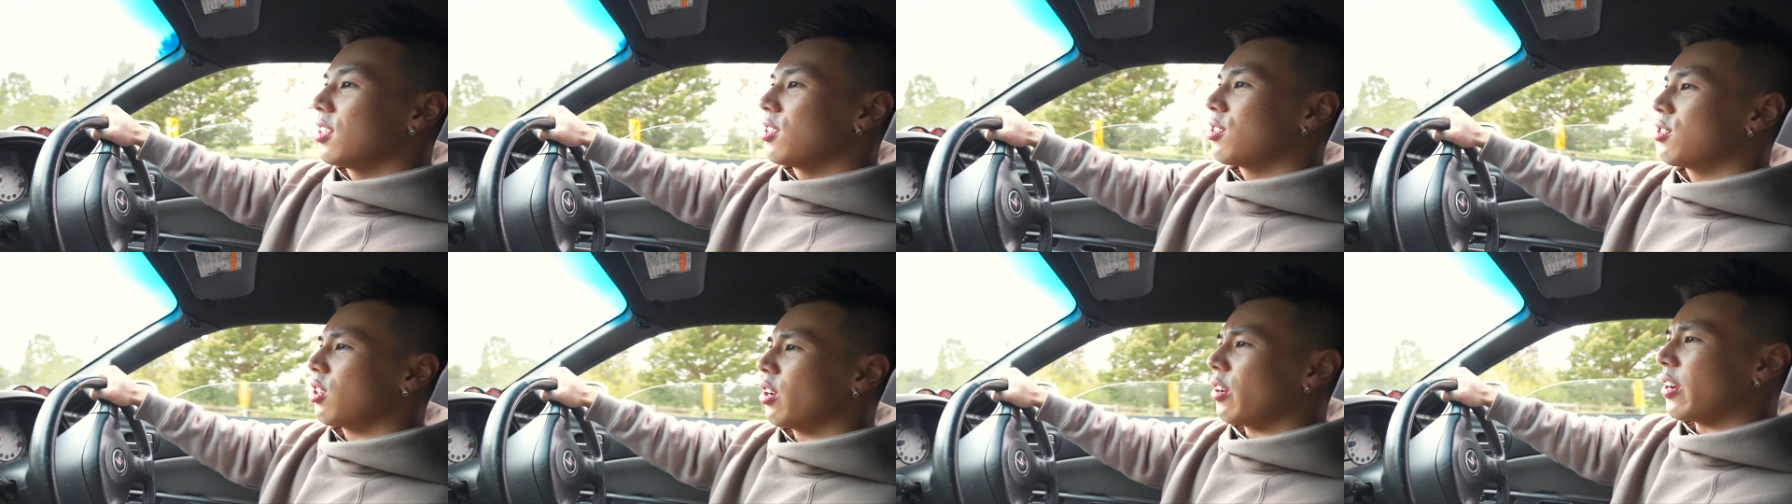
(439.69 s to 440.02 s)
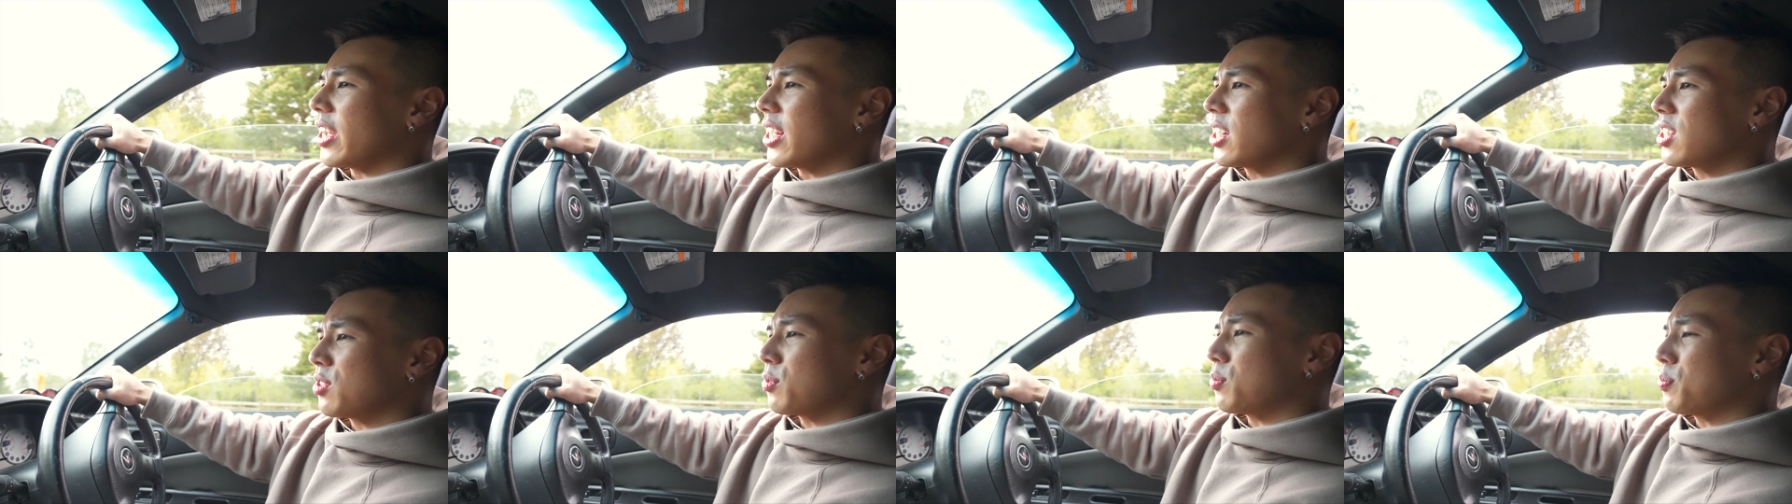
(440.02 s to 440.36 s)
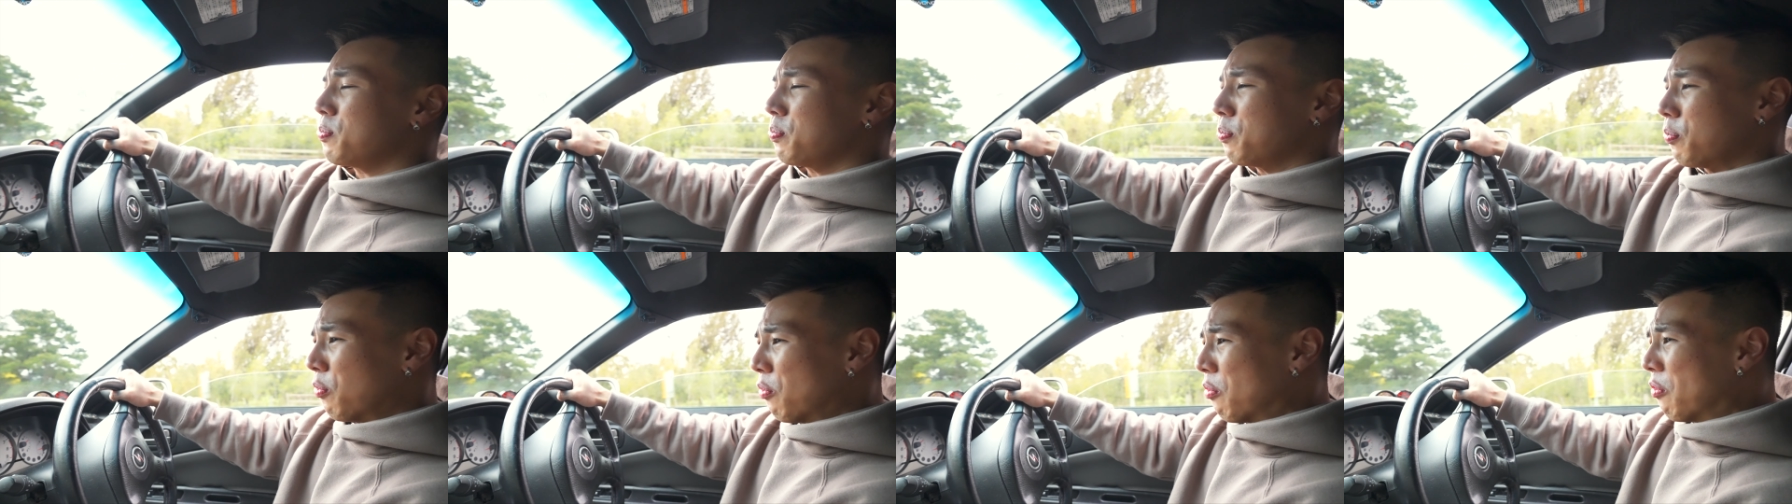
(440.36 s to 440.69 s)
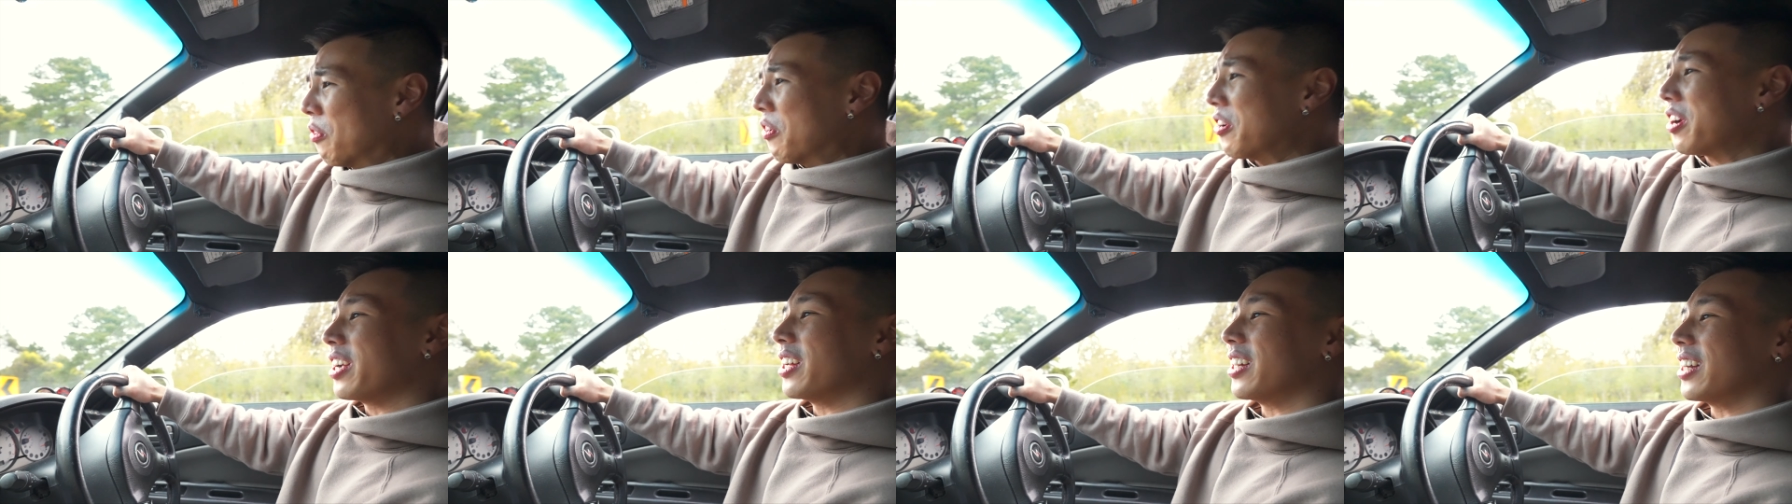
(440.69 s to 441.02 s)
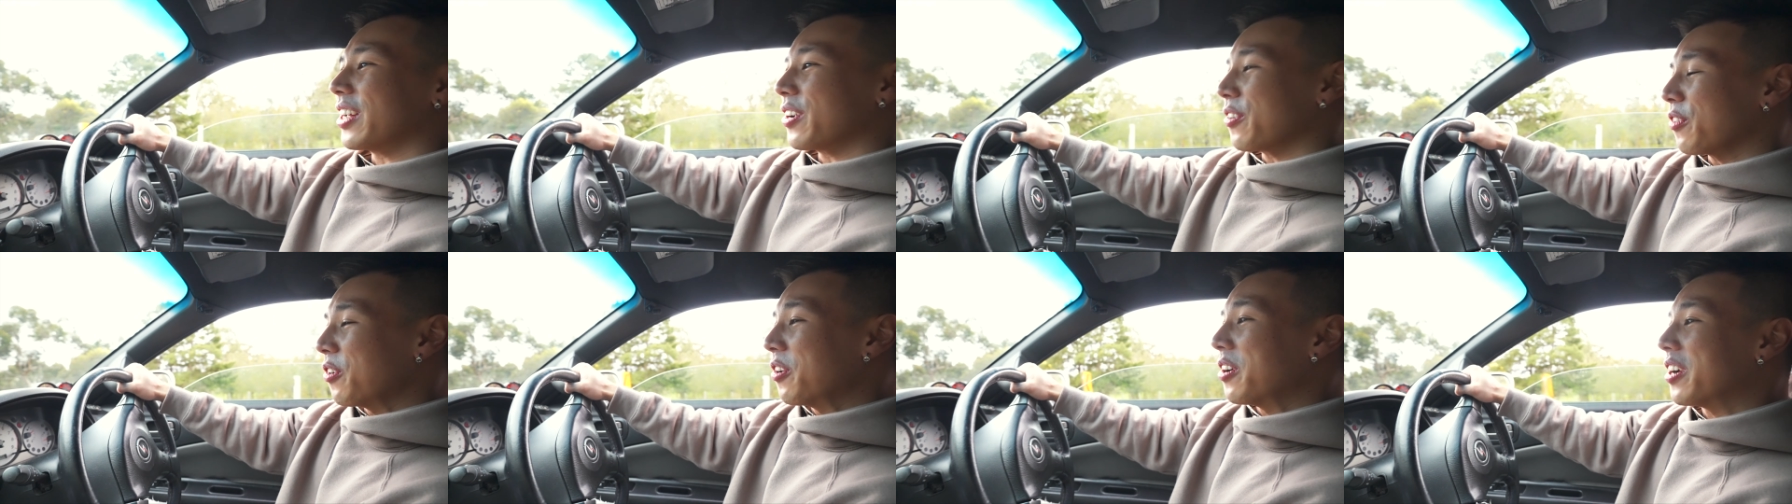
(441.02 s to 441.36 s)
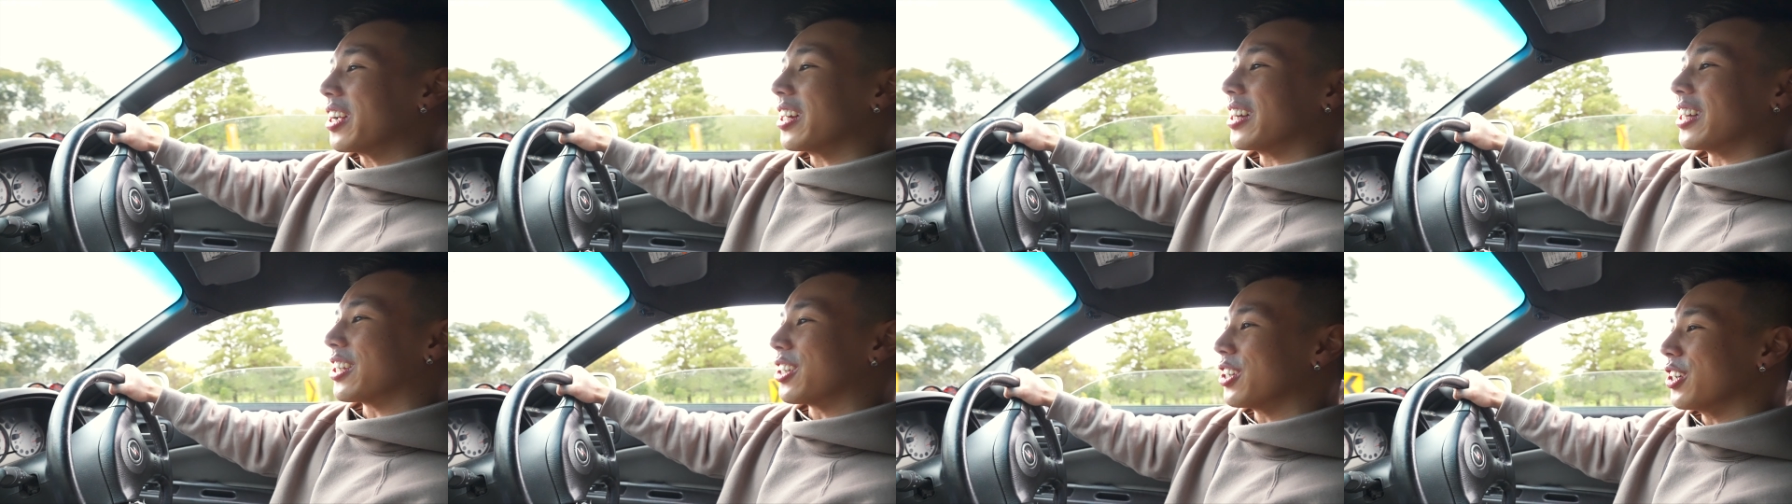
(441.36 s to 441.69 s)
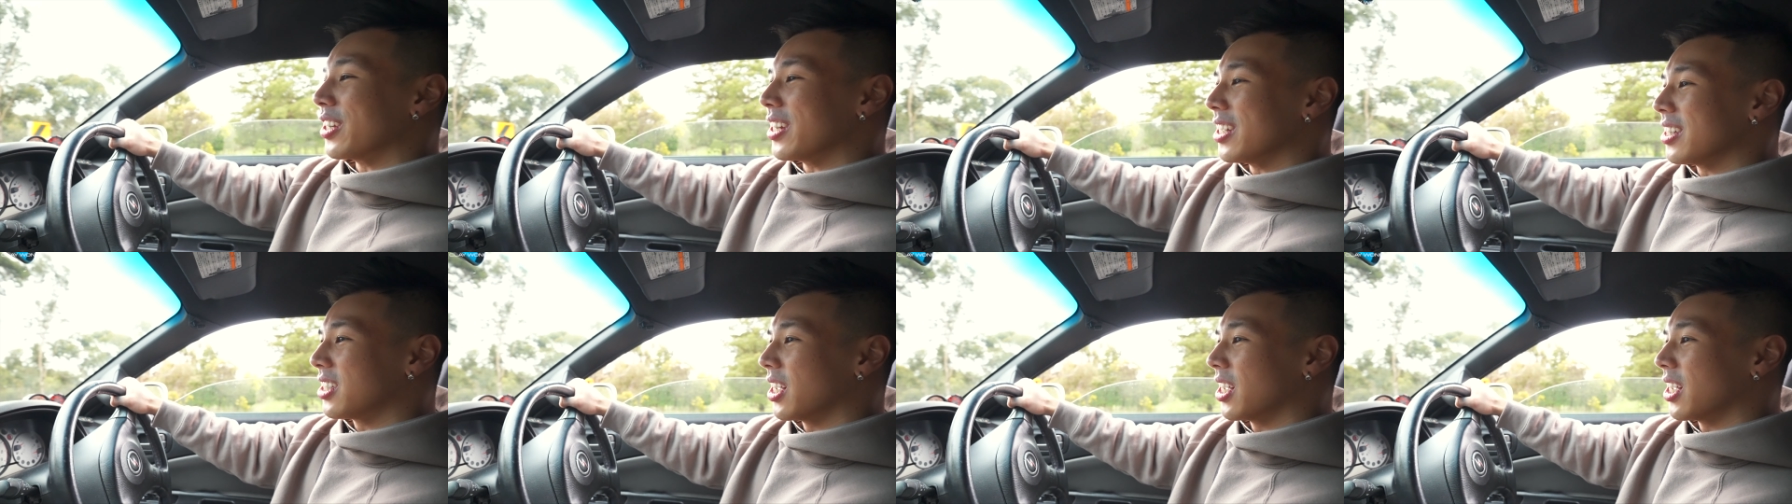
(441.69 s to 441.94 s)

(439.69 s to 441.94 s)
So it's really, really good in